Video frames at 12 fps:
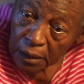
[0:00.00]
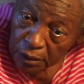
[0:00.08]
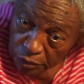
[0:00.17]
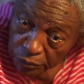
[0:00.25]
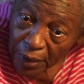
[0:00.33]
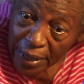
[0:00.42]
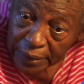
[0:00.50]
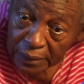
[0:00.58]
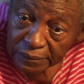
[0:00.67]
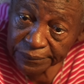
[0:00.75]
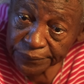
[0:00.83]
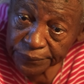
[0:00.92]
You right.
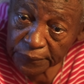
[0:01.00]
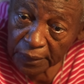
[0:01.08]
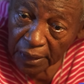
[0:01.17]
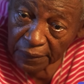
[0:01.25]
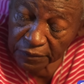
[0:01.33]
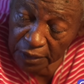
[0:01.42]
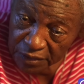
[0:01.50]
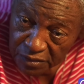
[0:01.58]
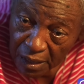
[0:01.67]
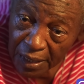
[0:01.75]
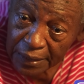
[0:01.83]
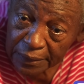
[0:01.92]
Have you
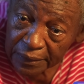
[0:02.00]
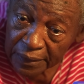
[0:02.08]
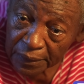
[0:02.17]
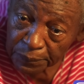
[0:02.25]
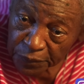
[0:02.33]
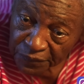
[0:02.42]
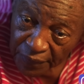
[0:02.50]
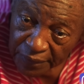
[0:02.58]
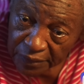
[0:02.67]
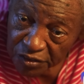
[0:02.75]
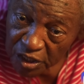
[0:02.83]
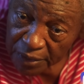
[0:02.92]
asked God to help you
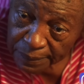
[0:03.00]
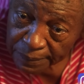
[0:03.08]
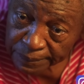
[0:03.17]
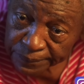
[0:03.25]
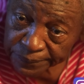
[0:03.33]
find a job?